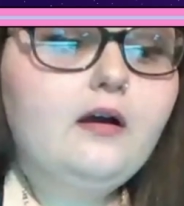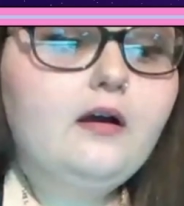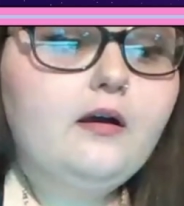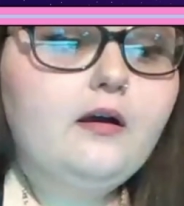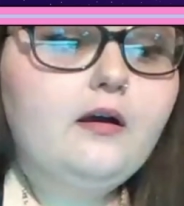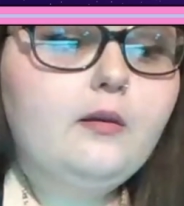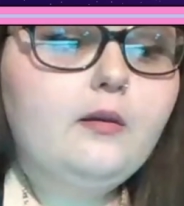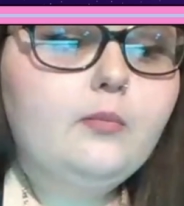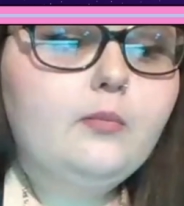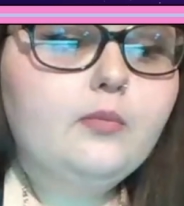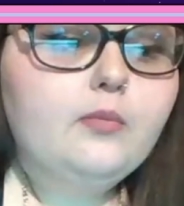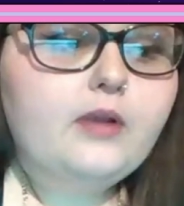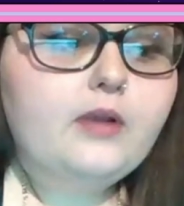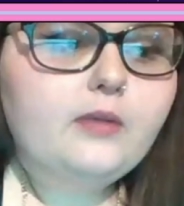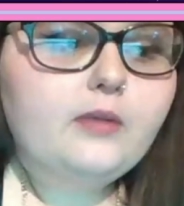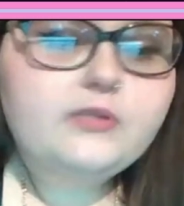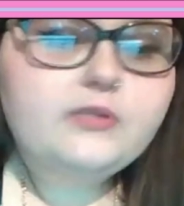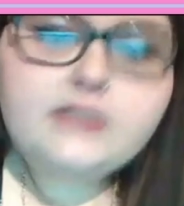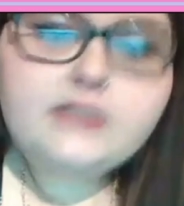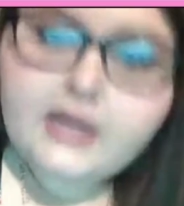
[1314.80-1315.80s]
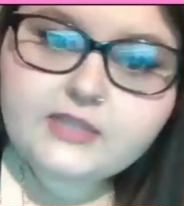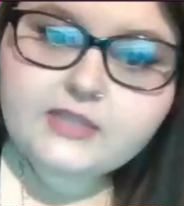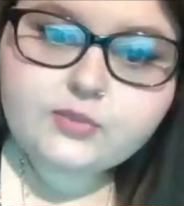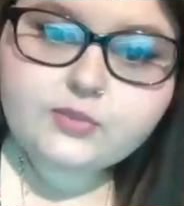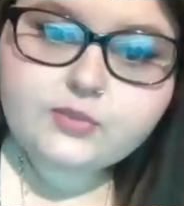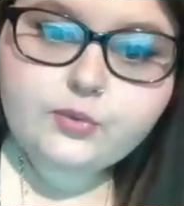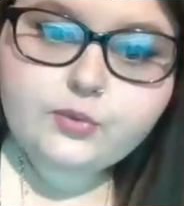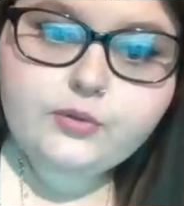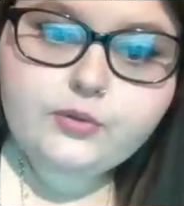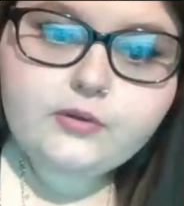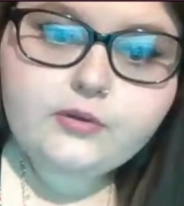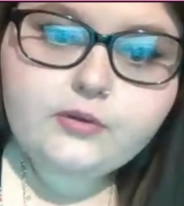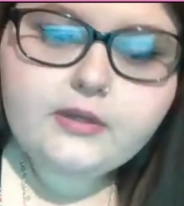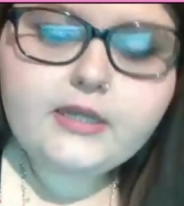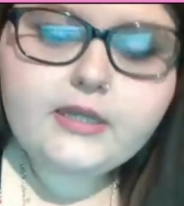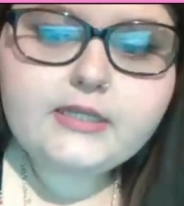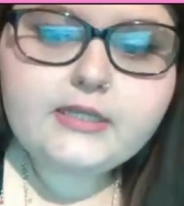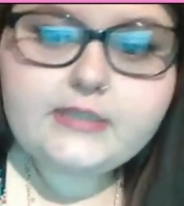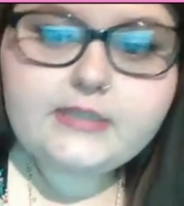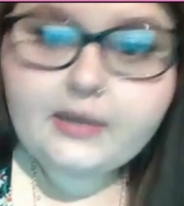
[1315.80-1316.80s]
when I was in high school,
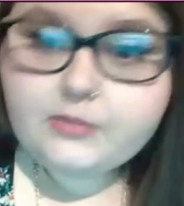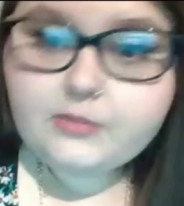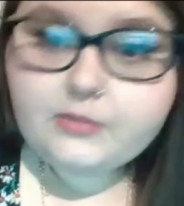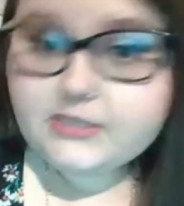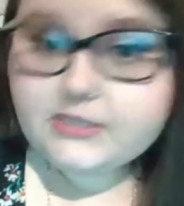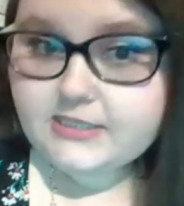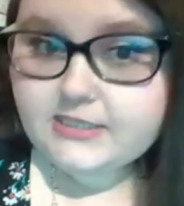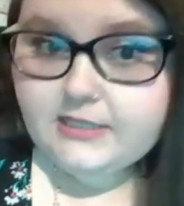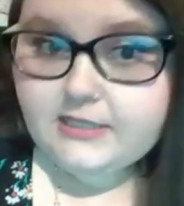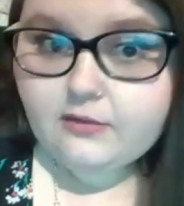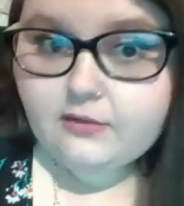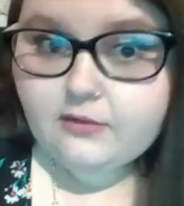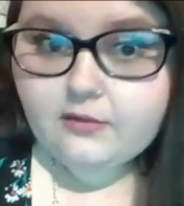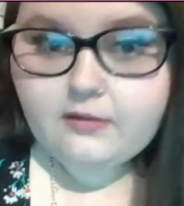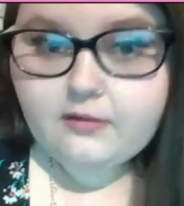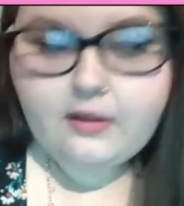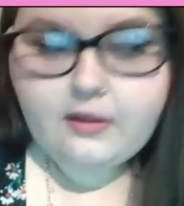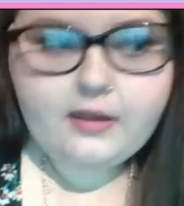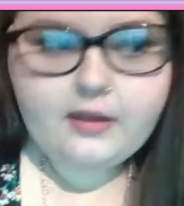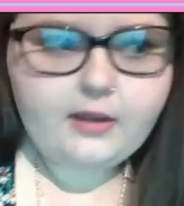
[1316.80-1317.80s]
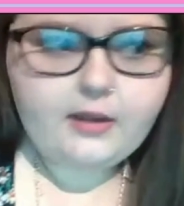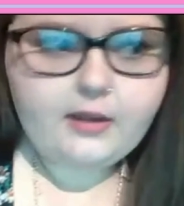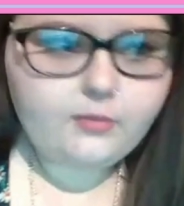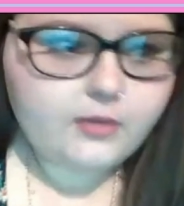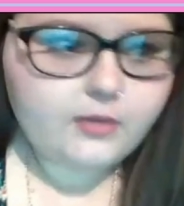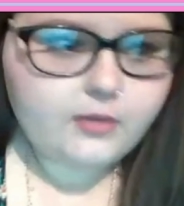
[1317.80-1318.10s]
is I would steal. And